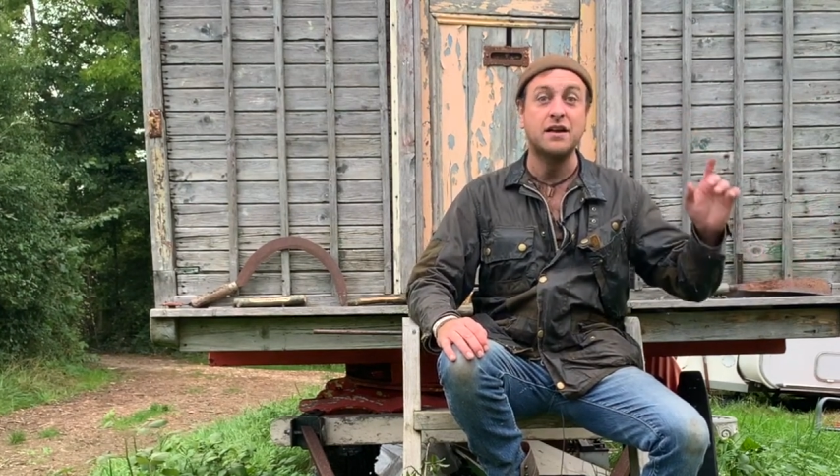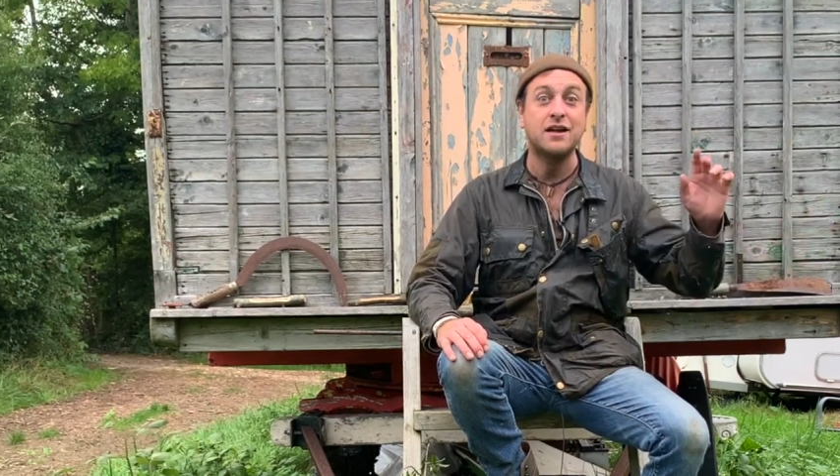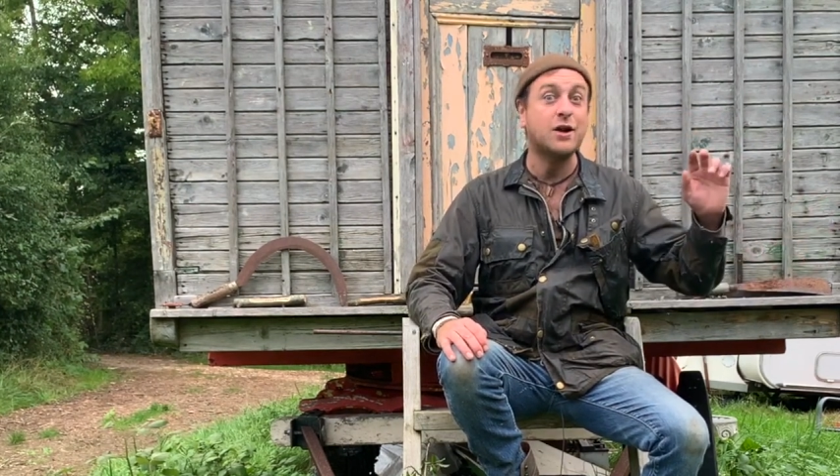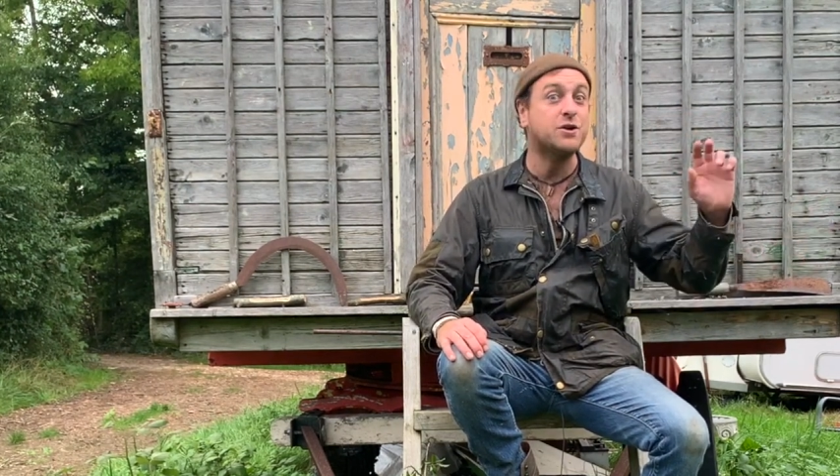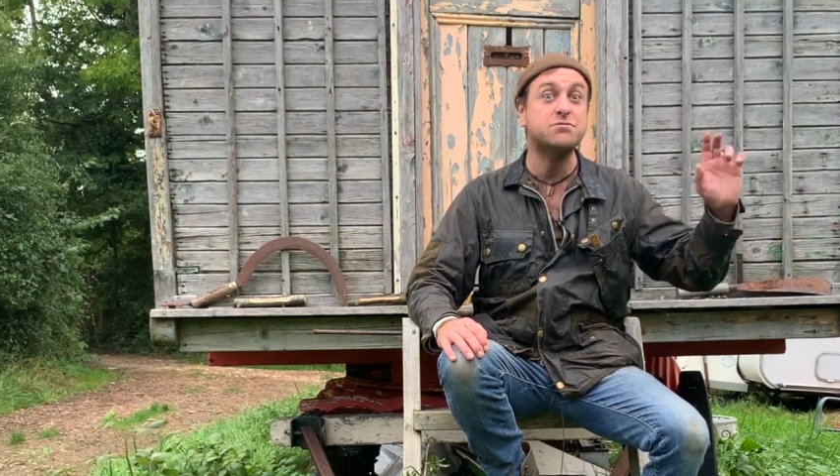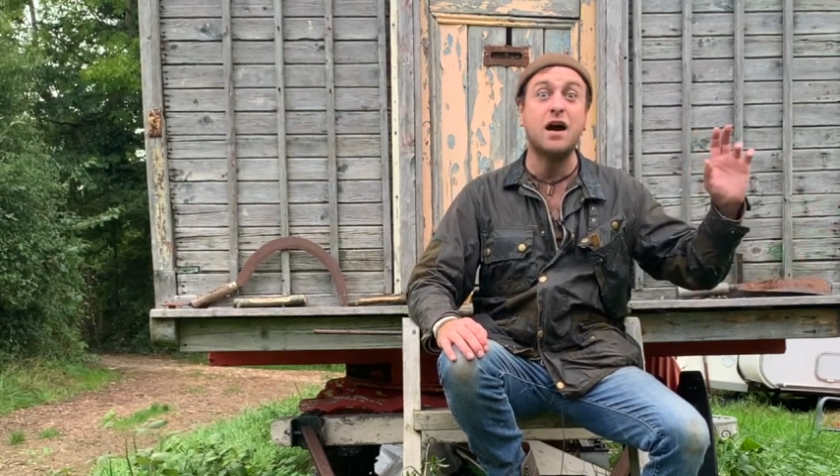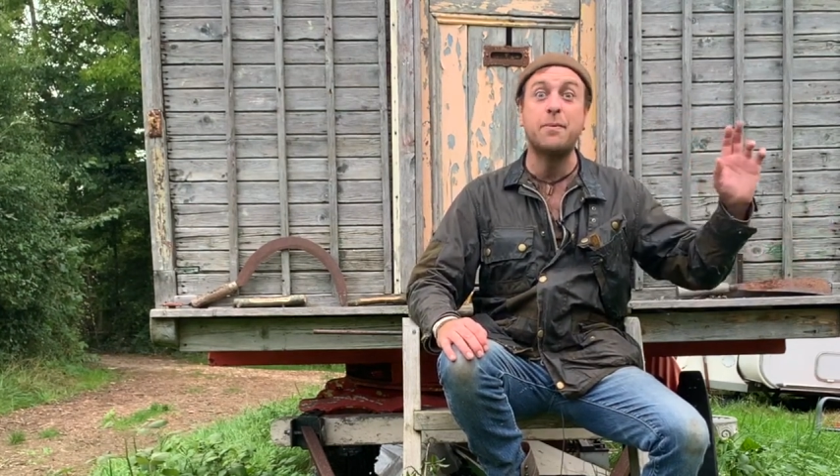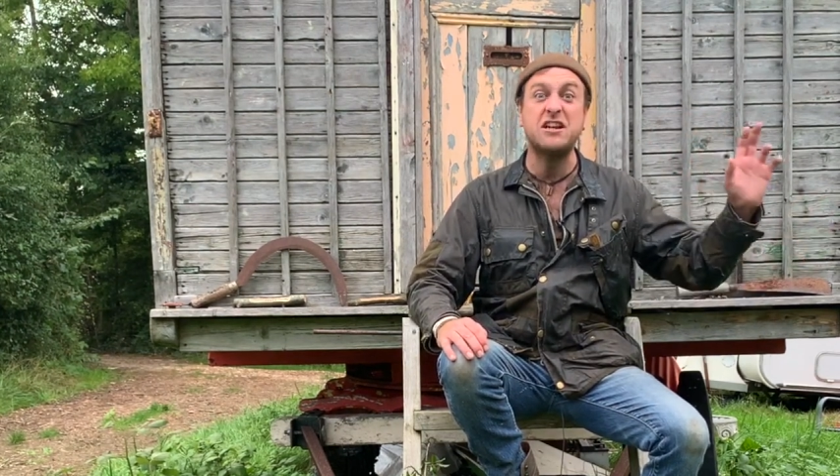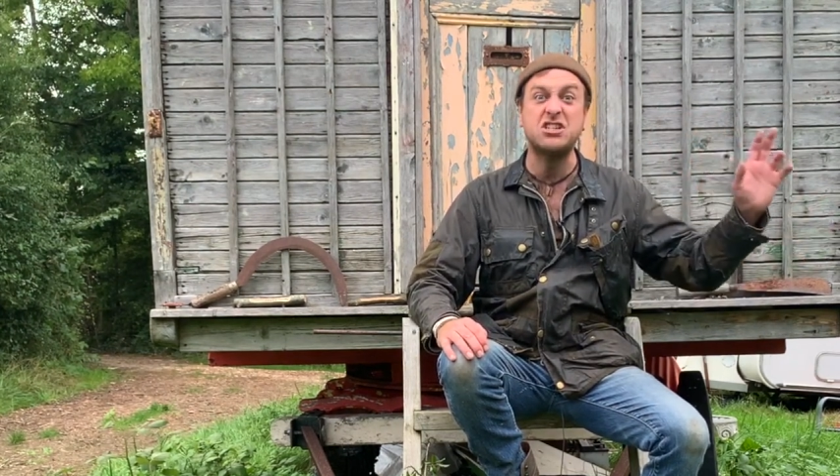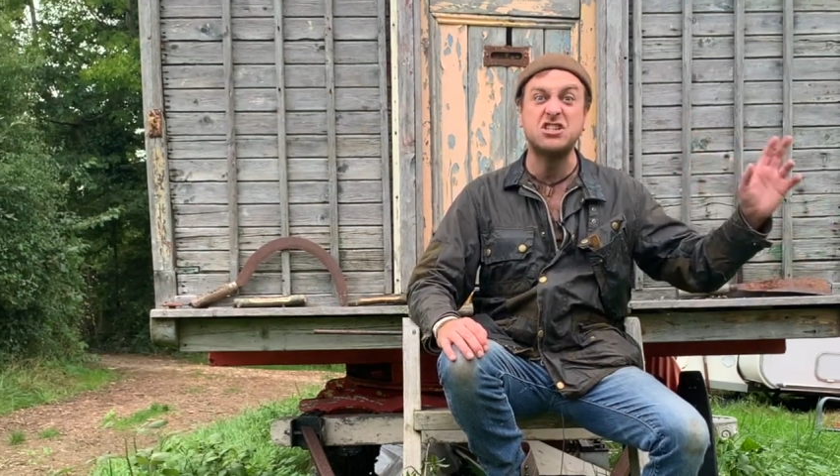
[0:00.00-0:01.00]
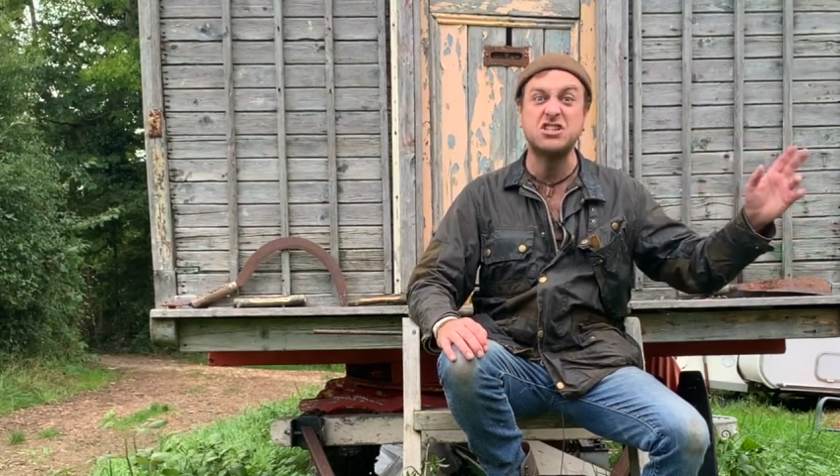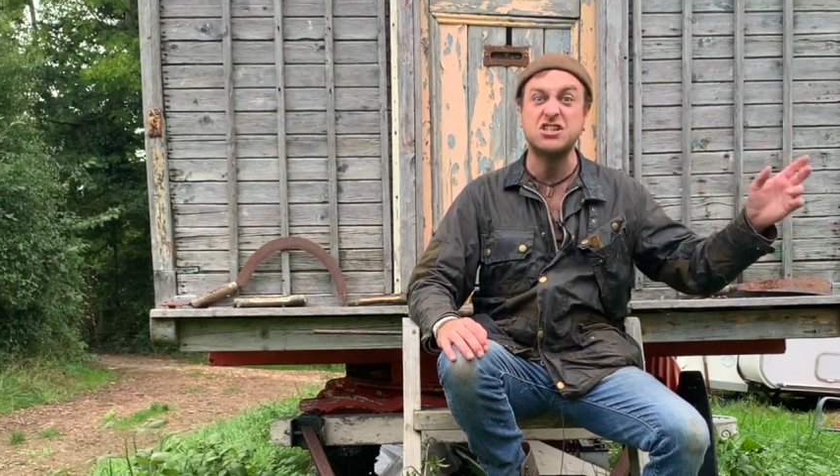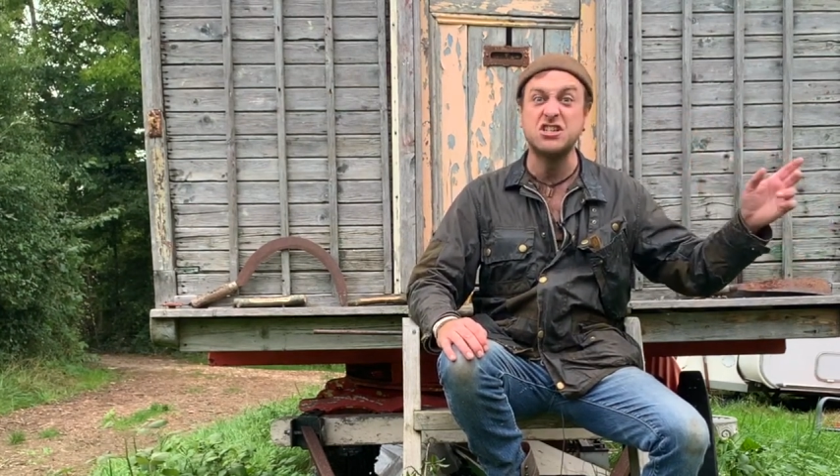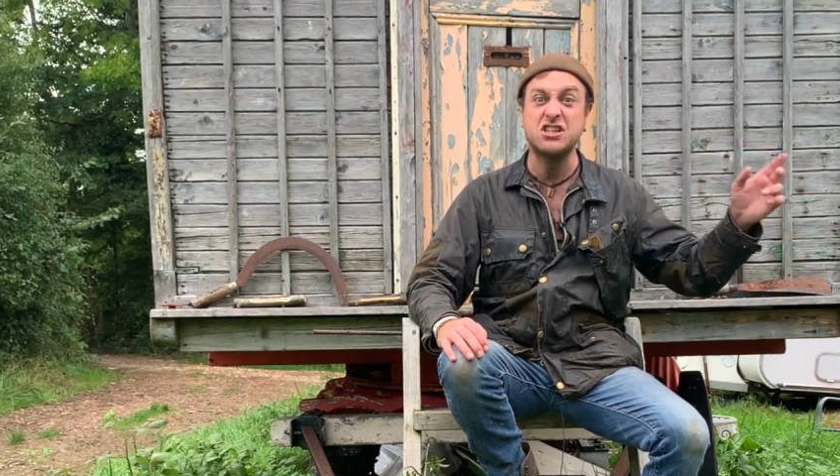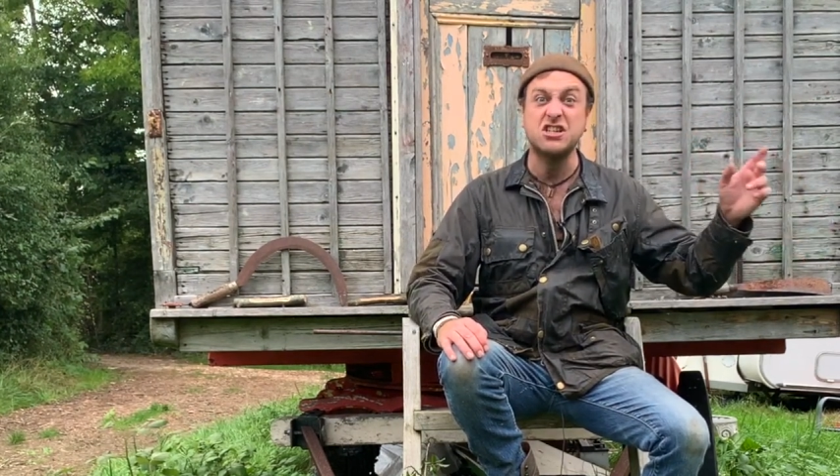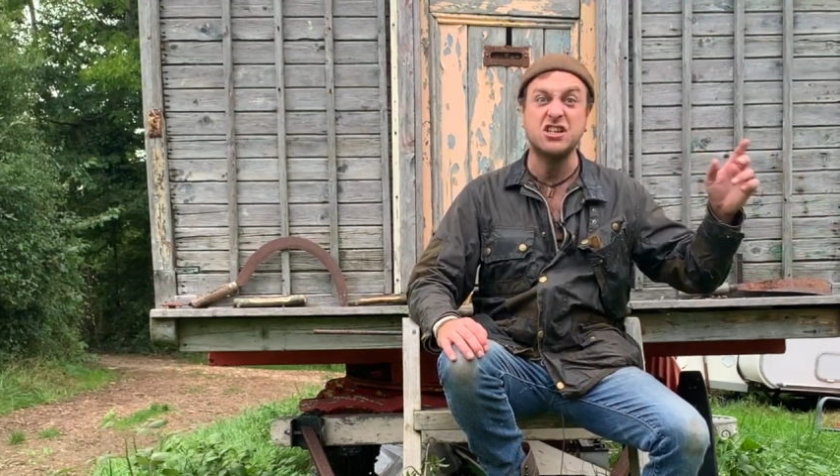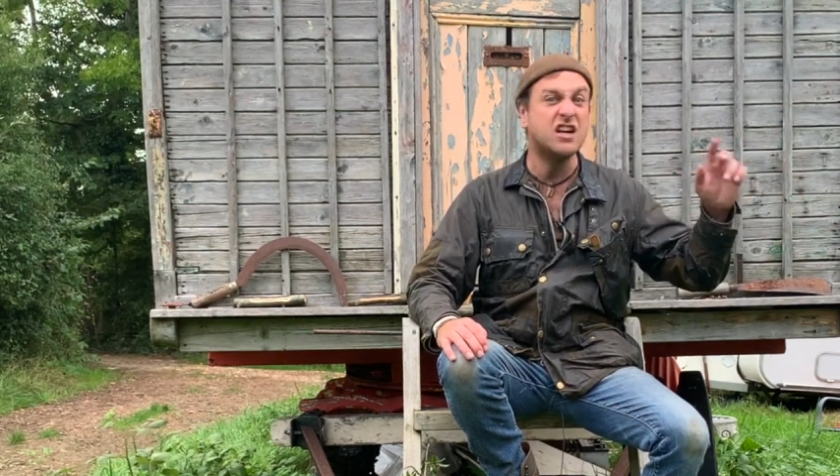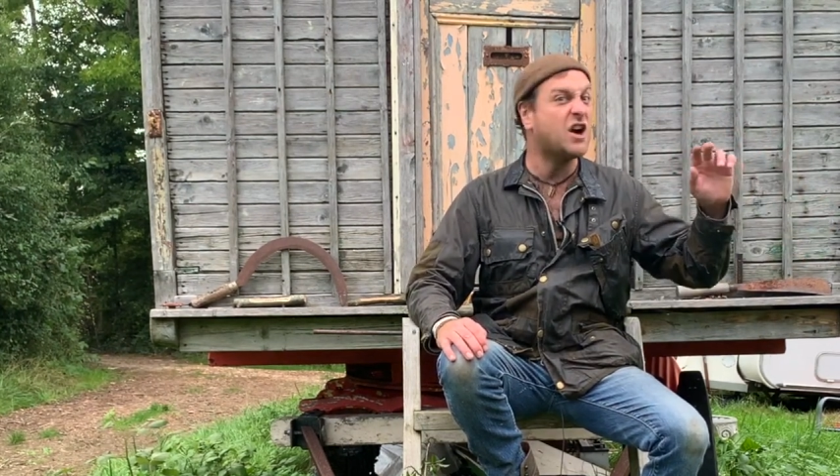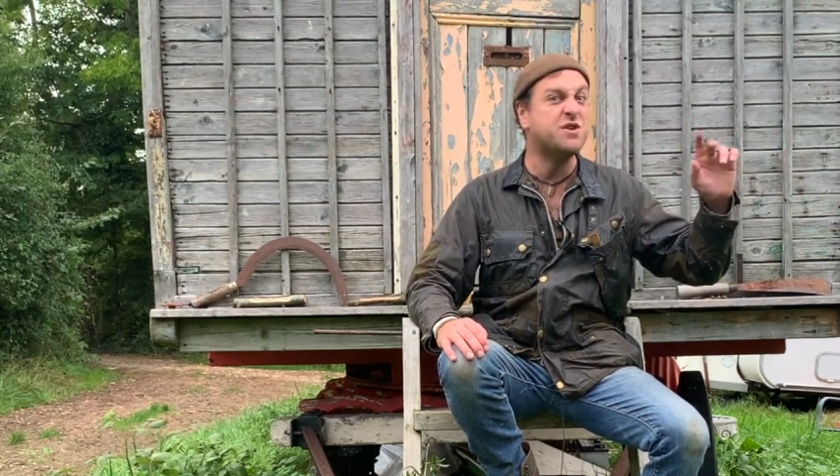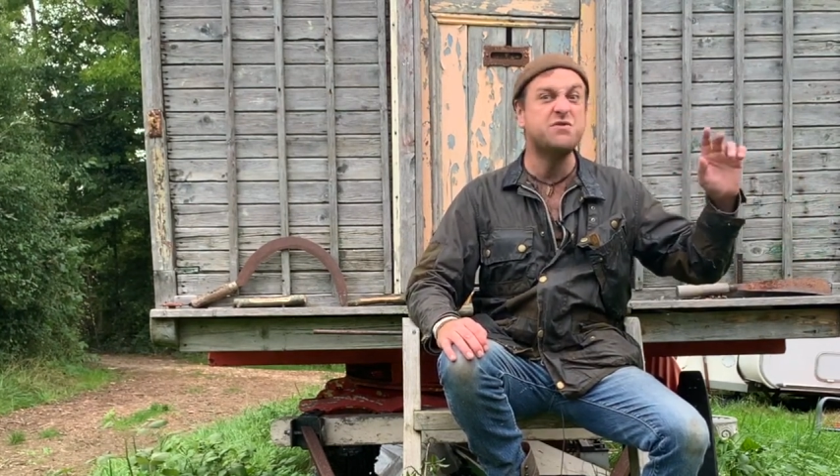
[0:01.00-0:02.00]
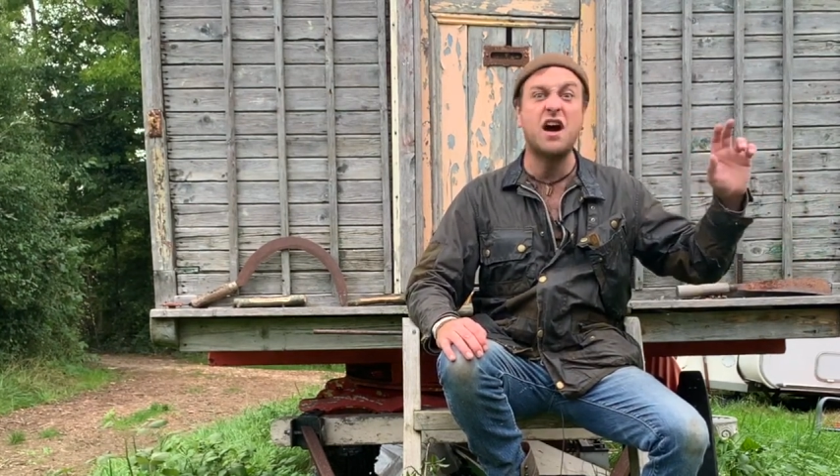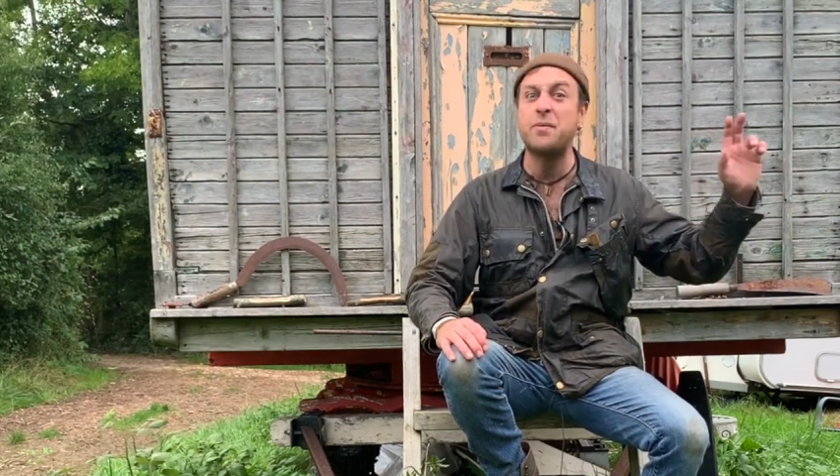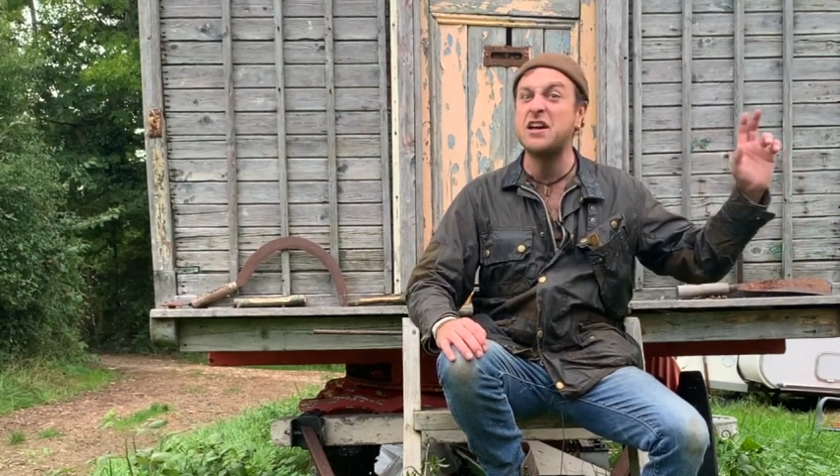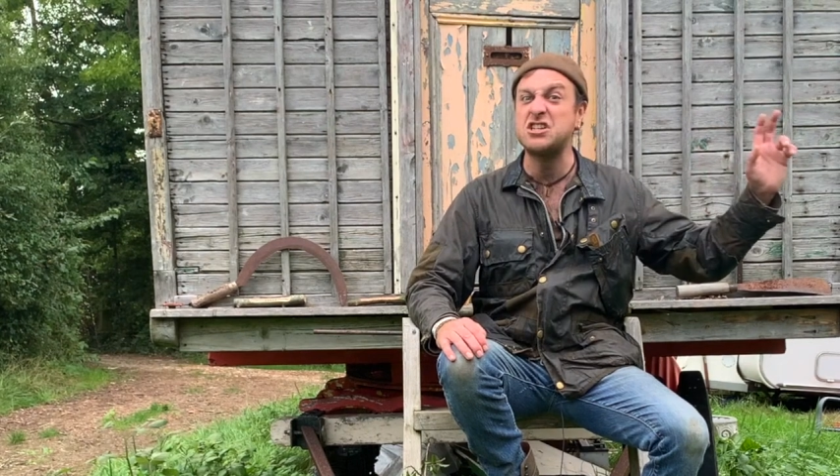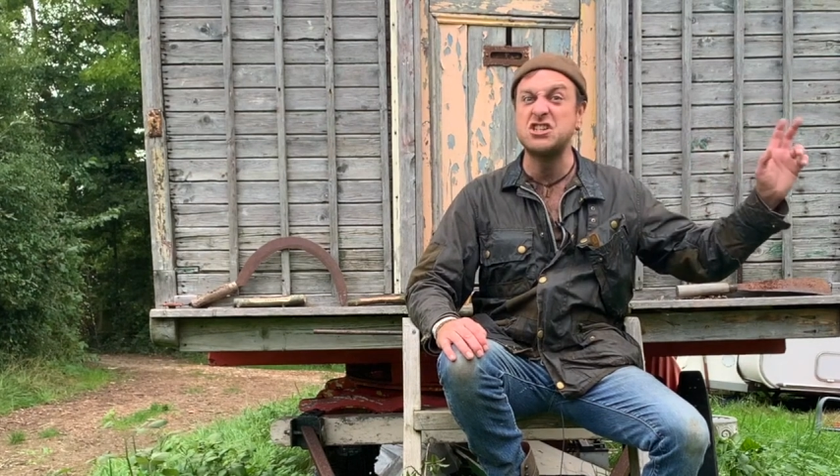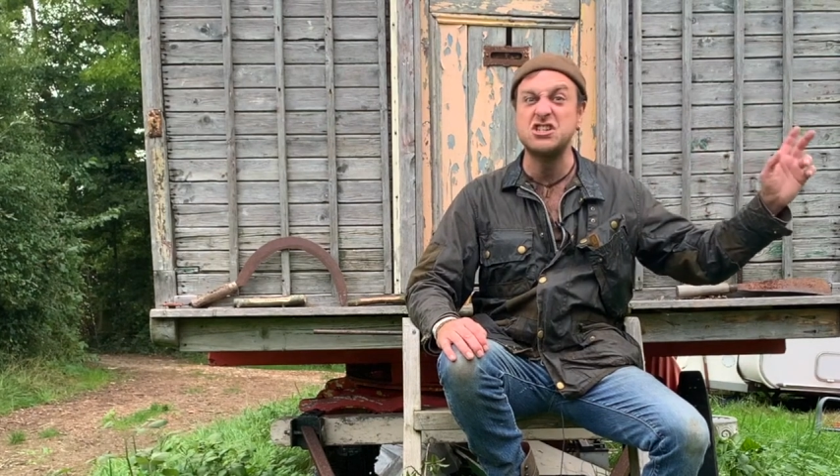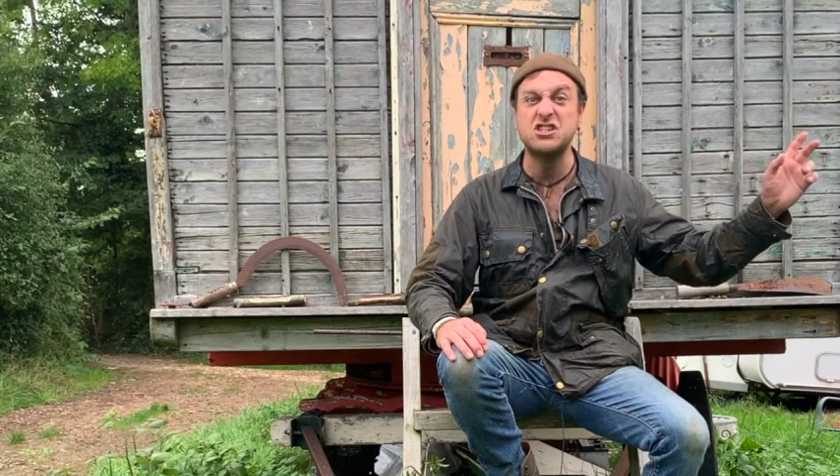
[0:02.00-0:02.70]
load of rubbish, load of rubbish.